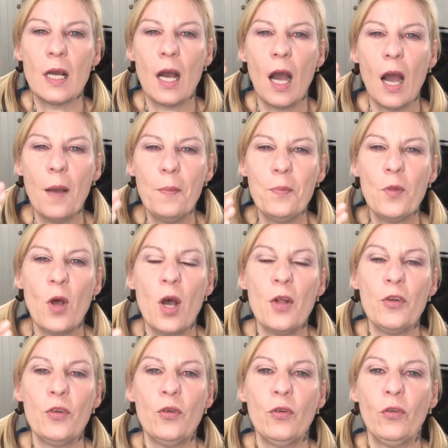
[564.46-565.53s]
I'm
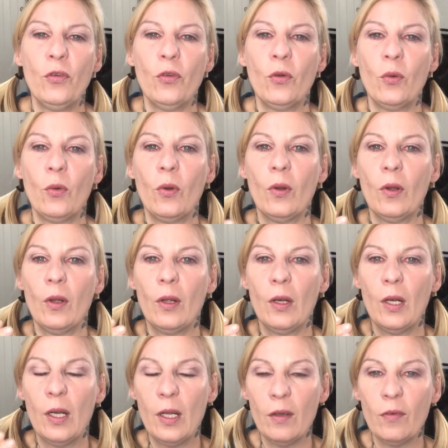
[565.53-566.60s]
not used to
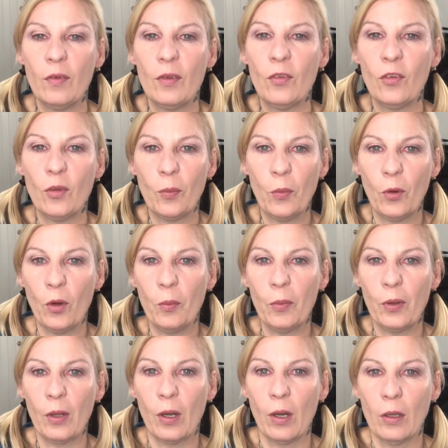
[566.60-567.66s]
live in
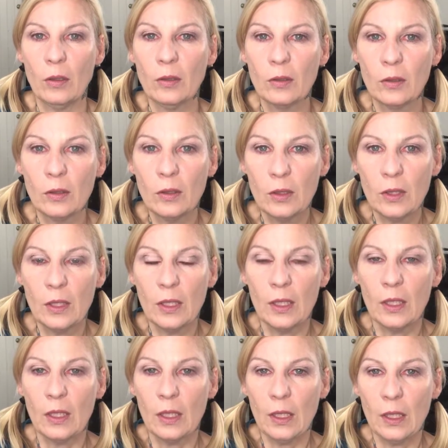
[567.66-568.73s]
suburbia.
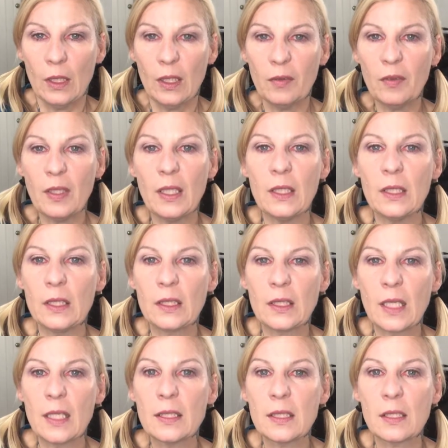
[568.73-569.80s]
Living in the
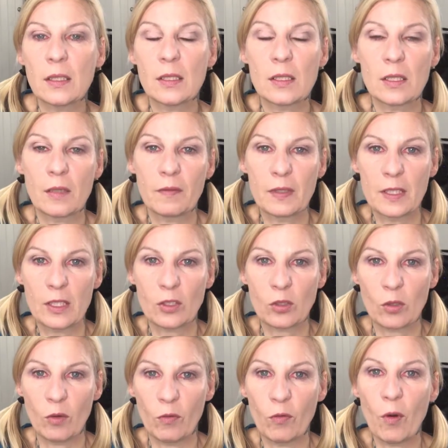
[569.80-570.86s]
Sunset in San
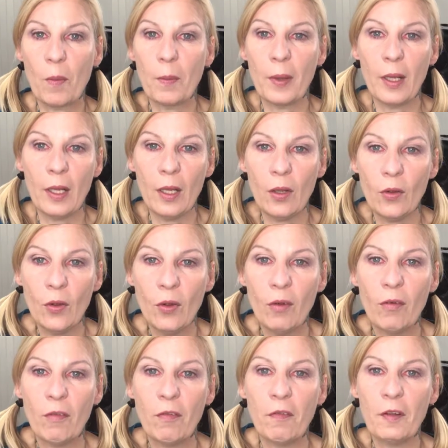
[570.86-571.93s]
Francisco, for me,
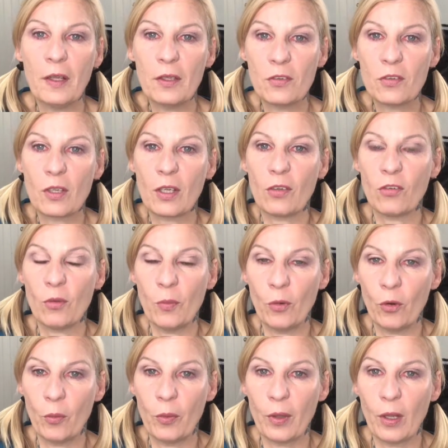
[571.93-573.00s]
feels like
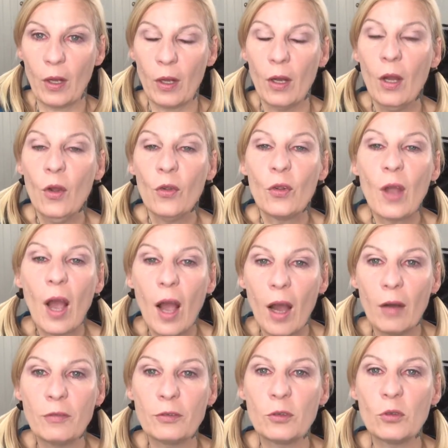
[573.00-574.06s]
suburbia. You
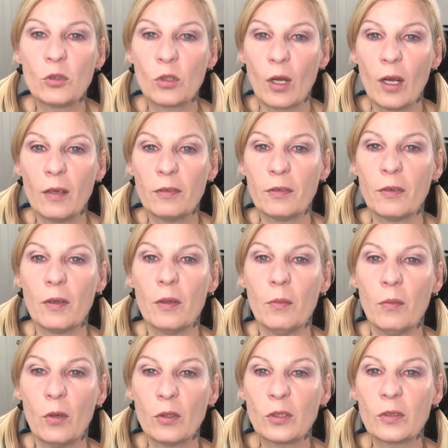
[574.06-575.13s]
have to drive
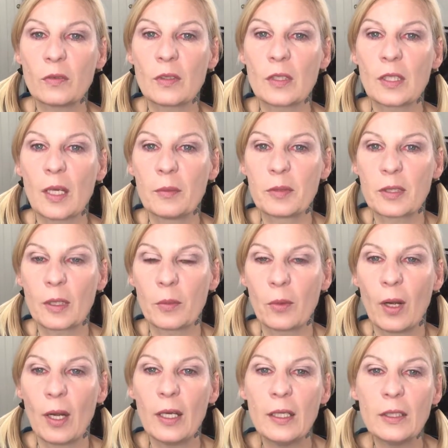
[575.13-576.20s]
most of the time
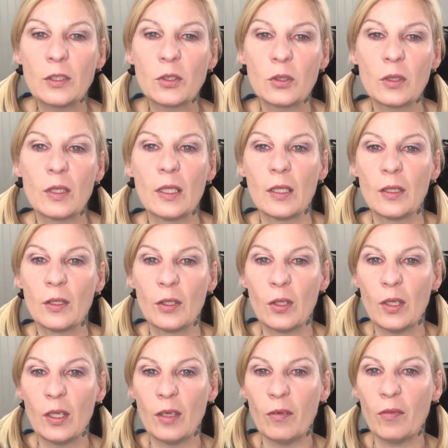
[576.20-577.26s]
somewhere, unless you
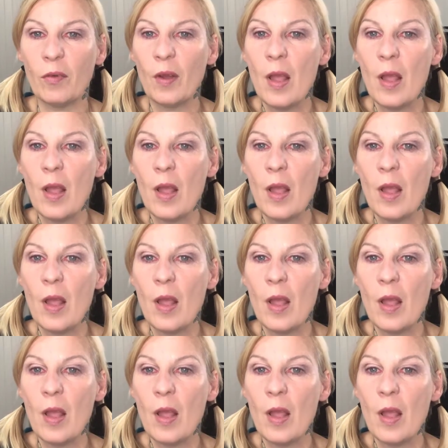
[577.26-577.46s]
live